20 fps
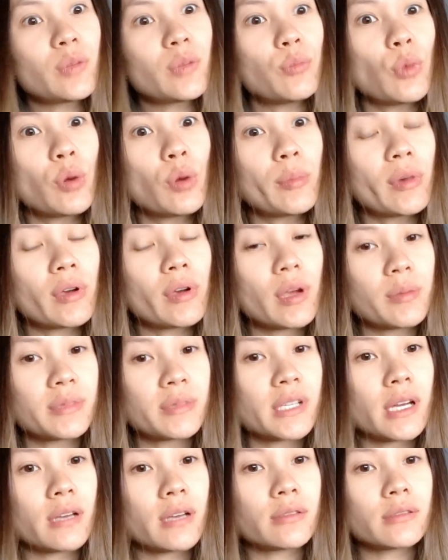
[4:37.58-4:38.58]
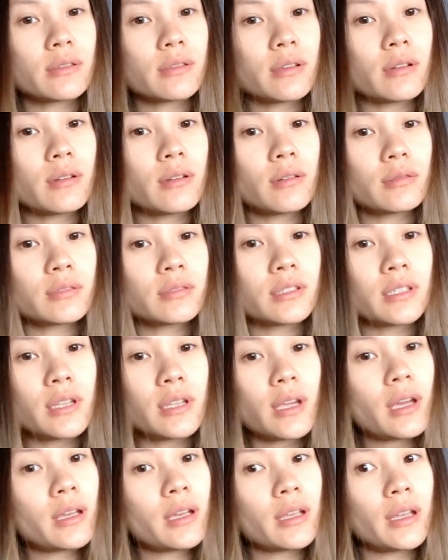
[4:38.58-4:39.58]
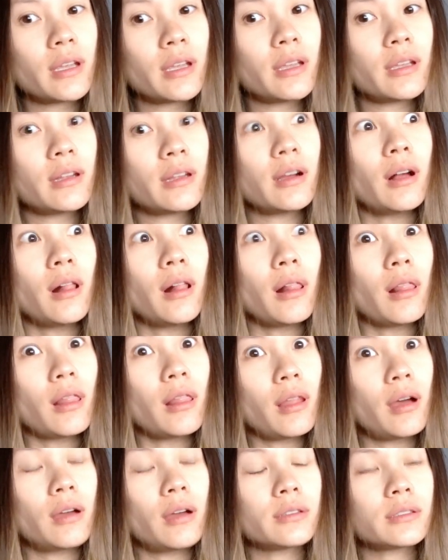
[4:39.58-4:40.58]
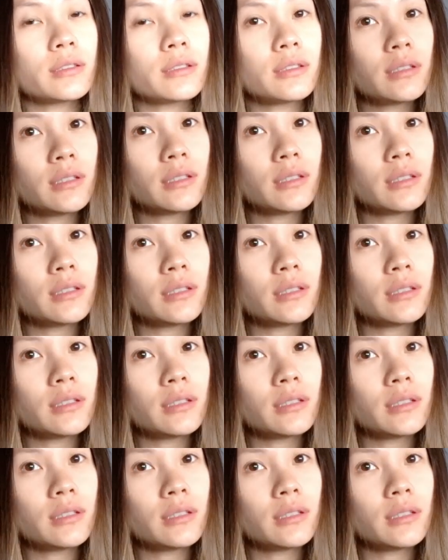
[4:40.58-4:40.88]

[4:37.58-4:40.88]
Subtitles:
more milk comes out. So today I ate a lot,